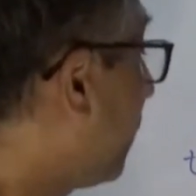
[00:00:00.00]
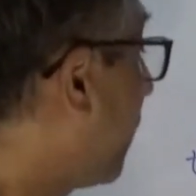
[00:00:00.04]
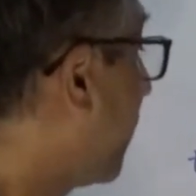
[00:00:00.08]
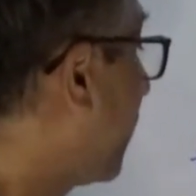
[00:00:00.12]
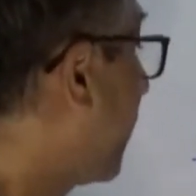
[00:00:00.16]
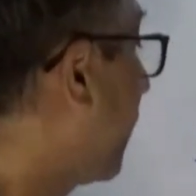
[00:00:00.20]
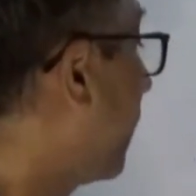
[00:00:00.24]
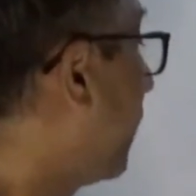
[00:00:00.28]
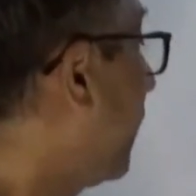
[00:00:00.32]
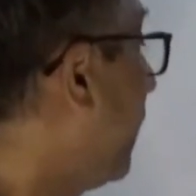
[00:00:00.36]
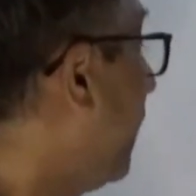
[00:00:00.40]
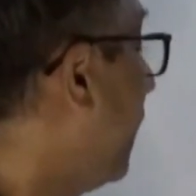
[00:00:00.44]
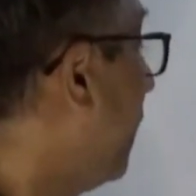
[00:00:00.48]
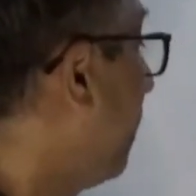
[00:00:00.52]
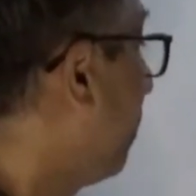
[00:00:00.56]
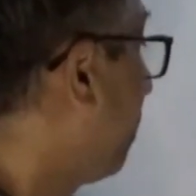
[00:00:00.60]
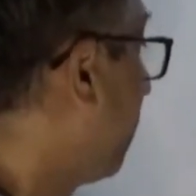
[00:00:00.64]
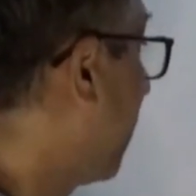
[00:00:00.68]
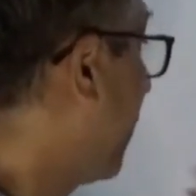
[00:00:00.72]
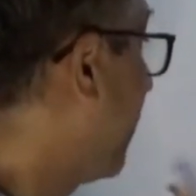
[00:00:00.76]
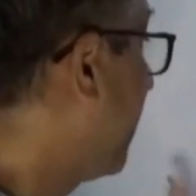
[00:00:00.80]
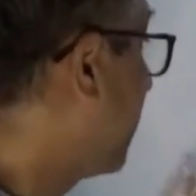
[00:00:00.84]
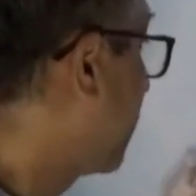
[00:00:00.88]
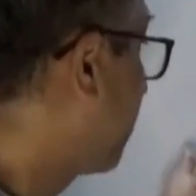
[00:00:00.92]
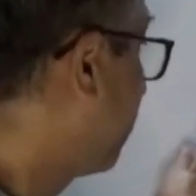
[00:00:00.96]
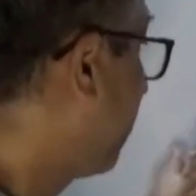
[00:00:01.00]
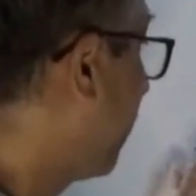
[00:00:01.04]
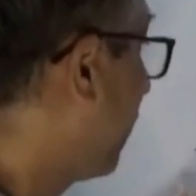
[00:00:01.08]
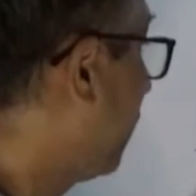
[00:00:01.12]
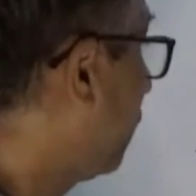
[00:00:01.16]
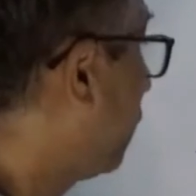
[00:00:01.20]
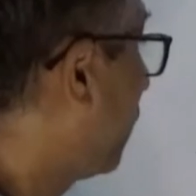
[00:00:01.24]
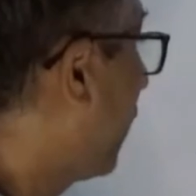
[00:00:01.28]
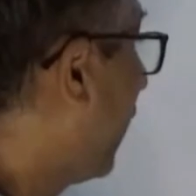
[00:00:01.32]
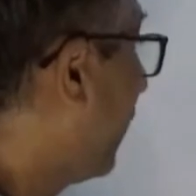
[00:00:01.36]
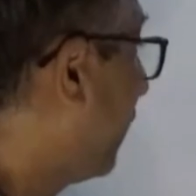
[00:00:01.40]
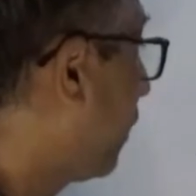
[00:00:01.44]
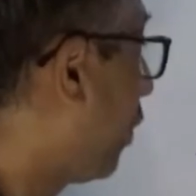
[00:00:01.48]
some other place where
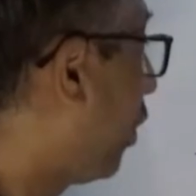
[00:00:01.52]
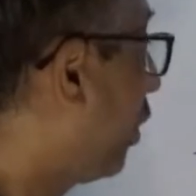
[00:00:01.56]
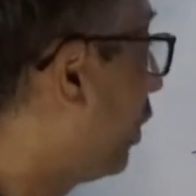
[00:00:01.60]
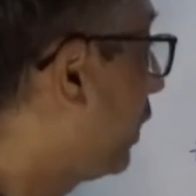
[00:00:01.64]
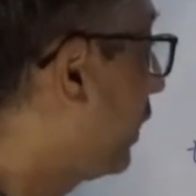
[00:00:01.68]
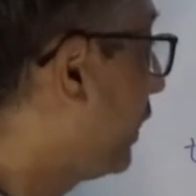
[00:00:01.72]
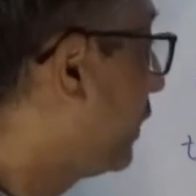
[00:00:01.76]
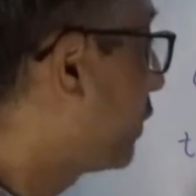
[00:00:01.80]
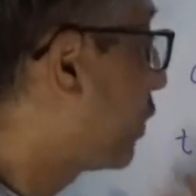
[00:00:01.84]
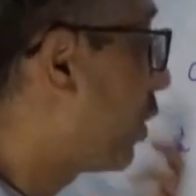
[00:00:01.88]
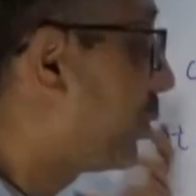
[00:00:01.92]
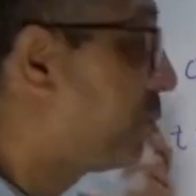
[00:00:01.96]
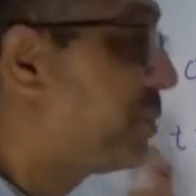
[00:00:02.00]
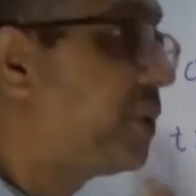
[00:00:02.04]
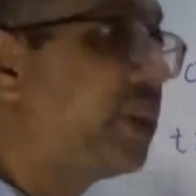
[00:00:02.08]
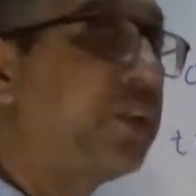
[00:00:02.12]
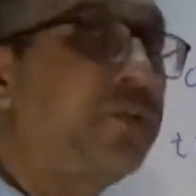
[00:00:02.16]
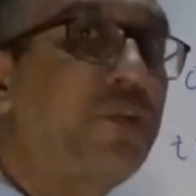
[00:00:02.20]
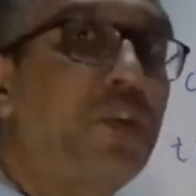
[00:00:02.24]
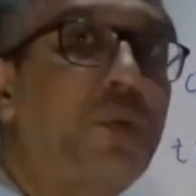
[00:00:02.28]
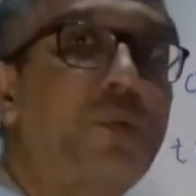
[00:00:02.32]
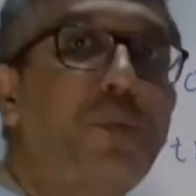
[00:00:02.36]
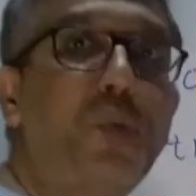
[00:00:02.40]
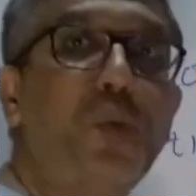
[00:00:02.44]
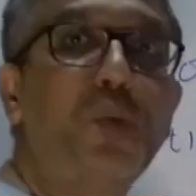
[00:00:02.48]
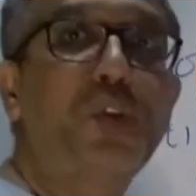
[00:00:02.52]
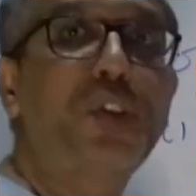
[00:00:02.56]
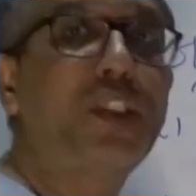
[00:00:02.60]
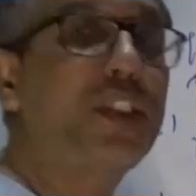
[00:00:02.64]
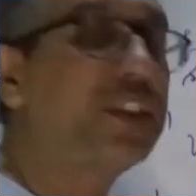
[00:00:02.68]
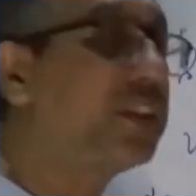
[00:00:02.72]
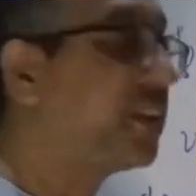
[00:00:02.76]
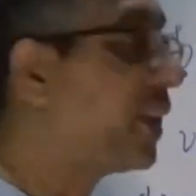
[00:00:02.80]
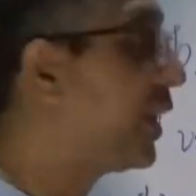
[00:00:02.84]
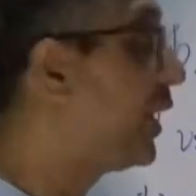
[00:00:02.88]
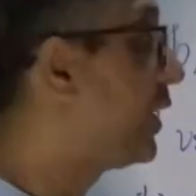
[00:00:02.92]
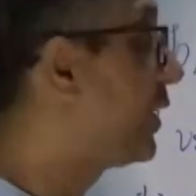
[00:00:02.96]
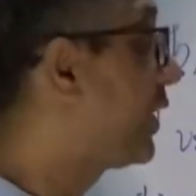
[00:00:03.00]
you get all these objects from both
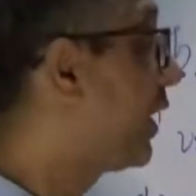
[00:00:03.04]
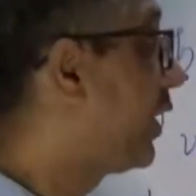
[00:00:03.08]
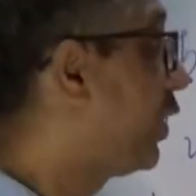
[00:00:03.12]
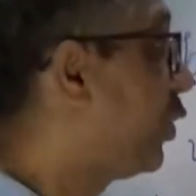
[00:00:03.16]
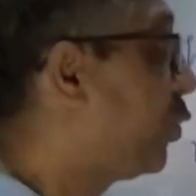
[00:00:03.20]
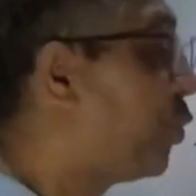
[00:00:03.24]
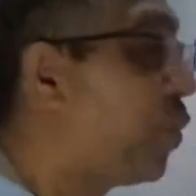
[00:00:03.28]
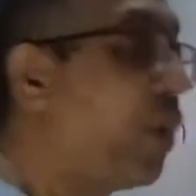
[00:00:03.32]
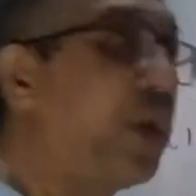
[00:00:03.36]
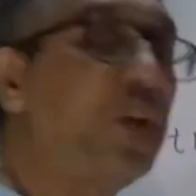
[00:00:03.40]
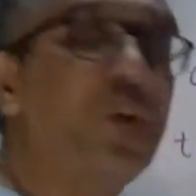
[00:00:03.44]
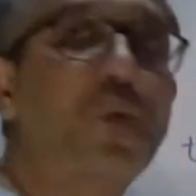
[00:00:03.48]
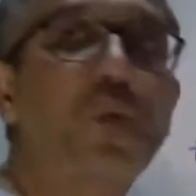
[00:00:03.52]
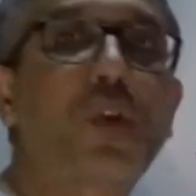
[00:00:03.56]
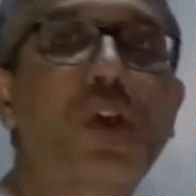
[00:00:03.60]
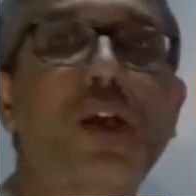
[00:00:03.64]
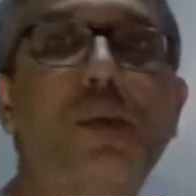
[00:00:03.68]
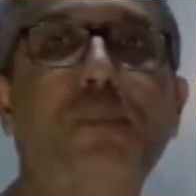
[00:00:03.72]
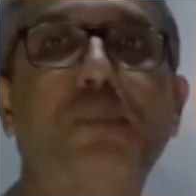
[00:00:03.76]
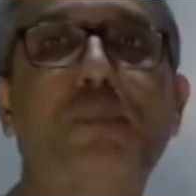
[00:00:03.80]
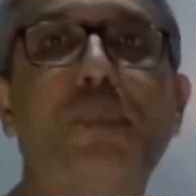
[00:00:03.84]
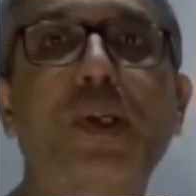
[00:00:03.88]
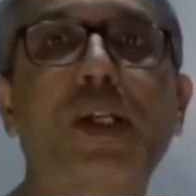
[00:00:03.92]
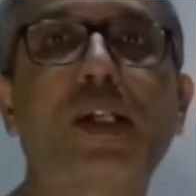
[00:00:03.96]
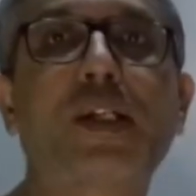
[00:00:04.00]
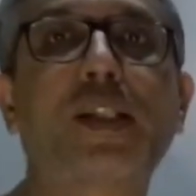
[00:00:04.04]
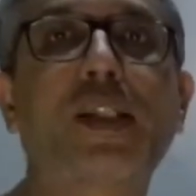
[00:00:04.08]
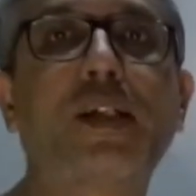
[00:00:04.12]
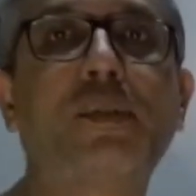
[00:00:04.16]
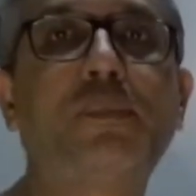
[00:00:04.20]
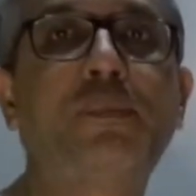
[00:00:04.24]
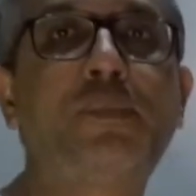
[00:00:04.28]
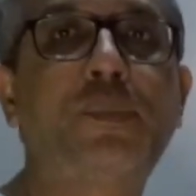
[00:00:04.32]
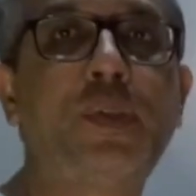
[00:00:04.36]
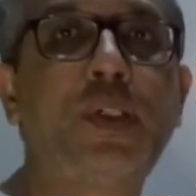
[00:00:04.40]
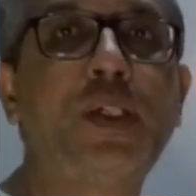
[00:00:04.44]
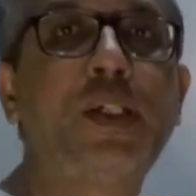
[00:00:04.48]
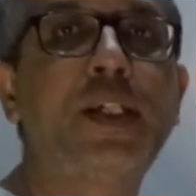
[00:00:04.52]
these threads and you want to compare
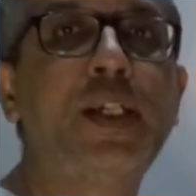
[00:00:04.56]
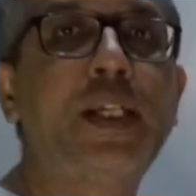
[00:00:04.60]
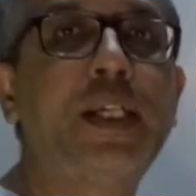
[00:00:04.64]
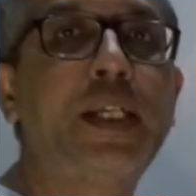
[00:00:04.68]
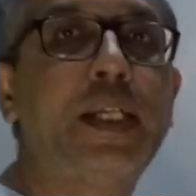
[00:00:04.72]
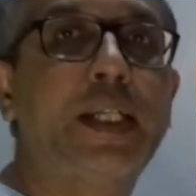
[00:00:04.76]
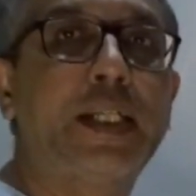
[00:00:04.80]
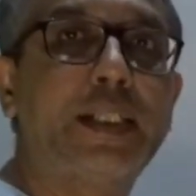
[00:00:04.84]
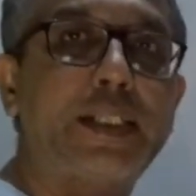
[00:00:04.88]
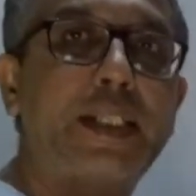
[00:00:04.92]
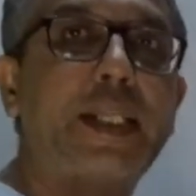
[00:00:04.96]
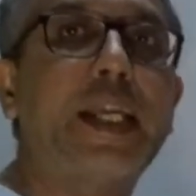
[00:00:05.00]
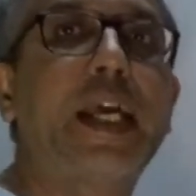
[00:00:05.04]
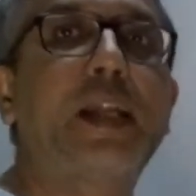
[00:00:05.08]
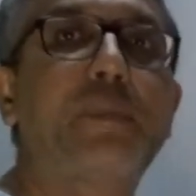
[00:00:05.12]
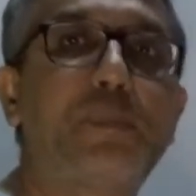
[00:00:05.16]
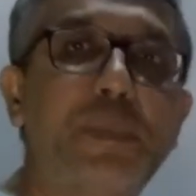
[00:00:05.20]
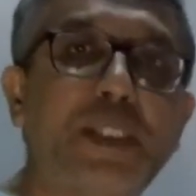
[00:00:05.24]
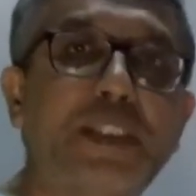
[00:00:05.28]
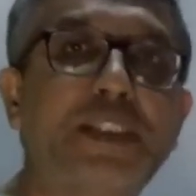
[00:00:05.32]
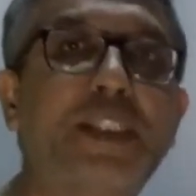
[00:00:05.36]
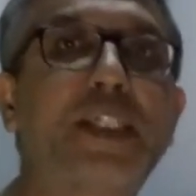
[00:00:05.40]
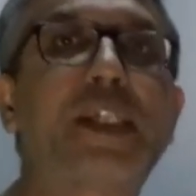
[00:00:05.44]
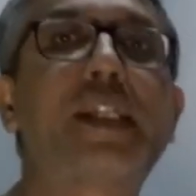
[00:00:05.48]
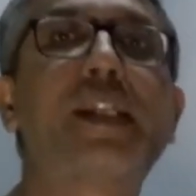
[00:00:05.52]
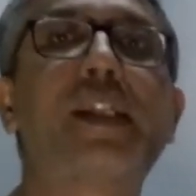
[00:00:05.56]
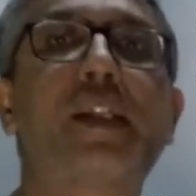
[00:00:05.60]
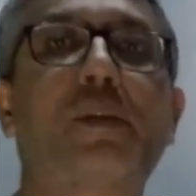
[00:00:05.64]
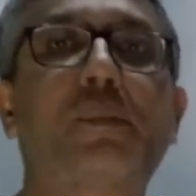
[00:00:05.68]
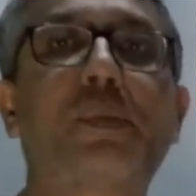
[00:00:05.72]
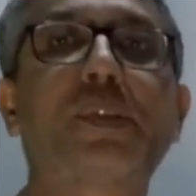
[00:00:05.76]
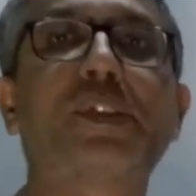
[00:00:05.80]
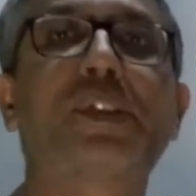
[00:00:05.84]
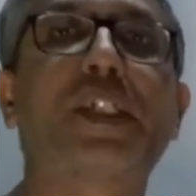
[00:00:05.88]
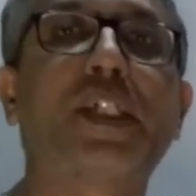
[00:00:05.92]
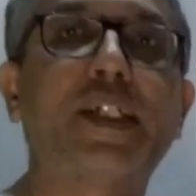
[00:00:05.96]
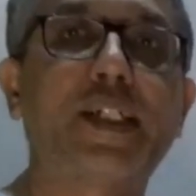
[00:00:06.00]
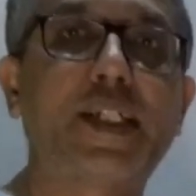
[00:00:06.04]
them, they are basically
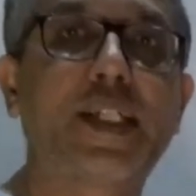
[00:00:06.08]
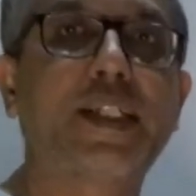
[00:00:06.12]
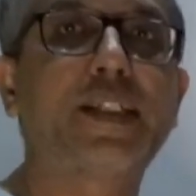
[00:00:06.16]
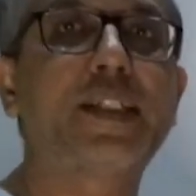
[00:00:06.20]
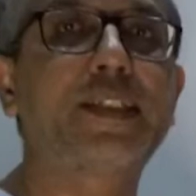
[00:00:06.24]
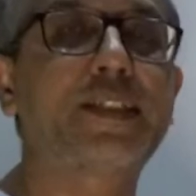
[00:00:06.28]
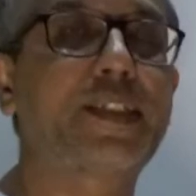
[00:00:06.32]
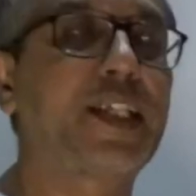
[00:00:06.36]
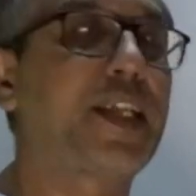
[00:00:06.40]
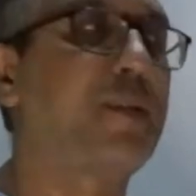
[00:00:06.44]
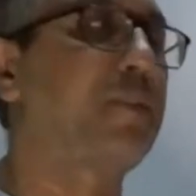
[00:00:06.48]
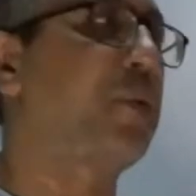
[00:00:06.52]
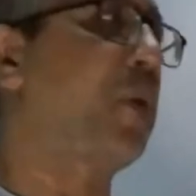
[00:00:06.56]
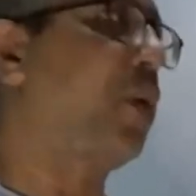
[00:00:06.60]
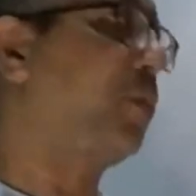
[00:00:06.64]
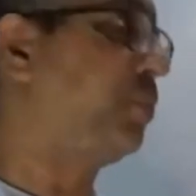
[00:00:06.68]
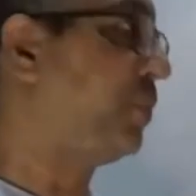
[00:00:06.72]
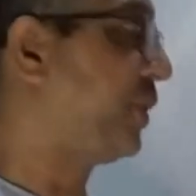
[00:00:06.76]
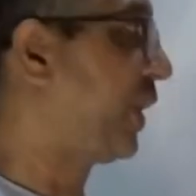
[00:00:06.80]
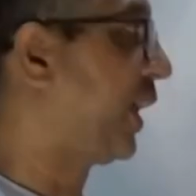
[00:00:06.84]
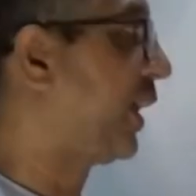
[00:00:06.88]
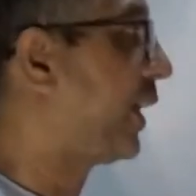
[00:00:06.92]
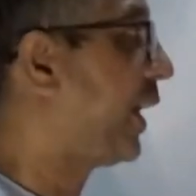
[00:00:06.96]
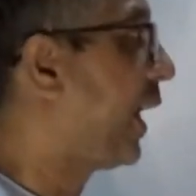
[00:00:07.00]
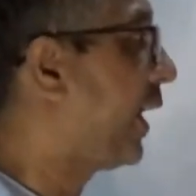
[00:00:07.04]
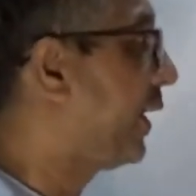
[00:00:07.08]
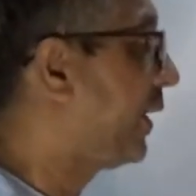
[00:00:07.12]
representing the same object.